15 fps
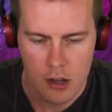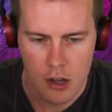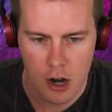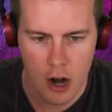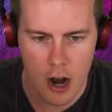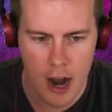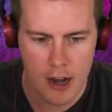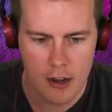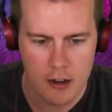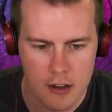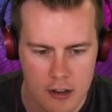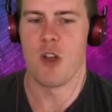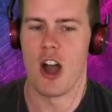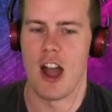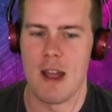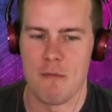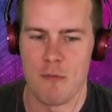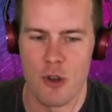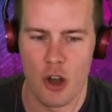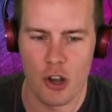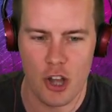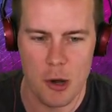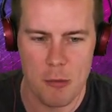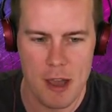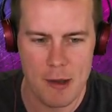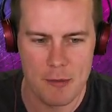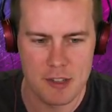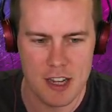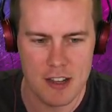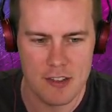Alright. I am not going to be
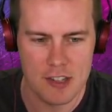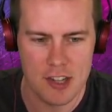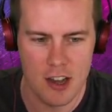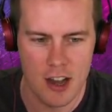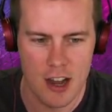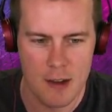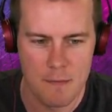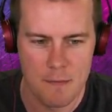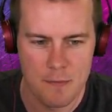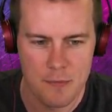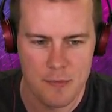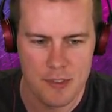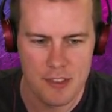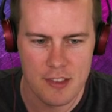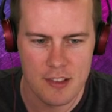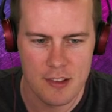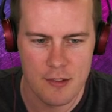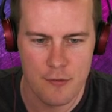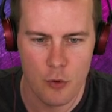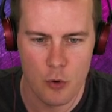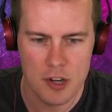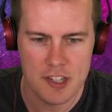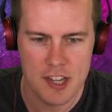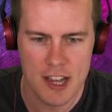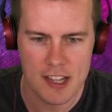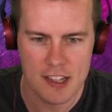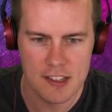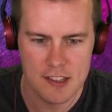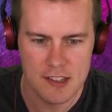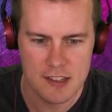able to get the time. forty
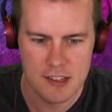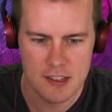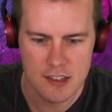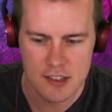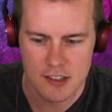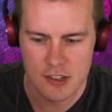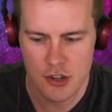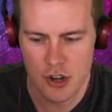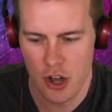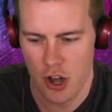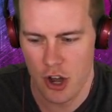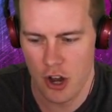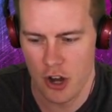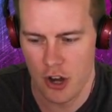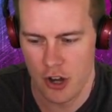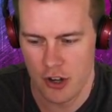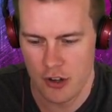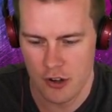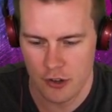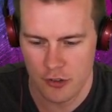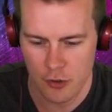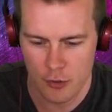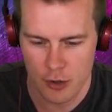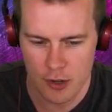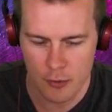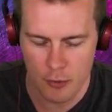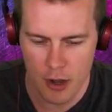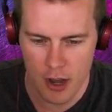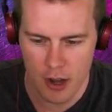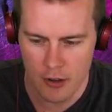seconds. No, not doing as
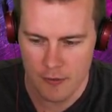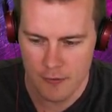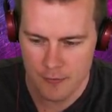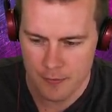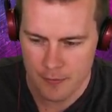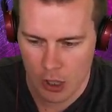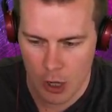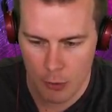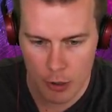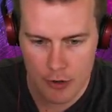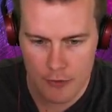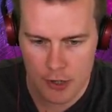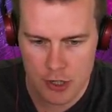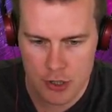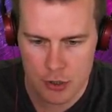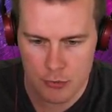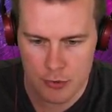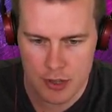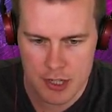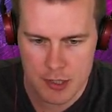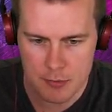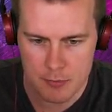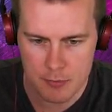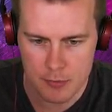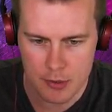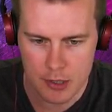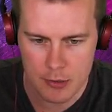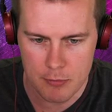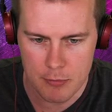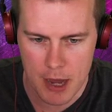well. I wonder if I can do it with this
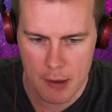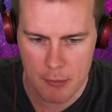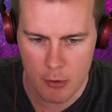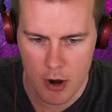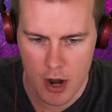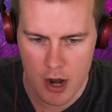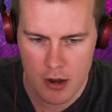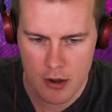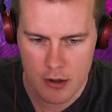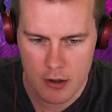bad boy.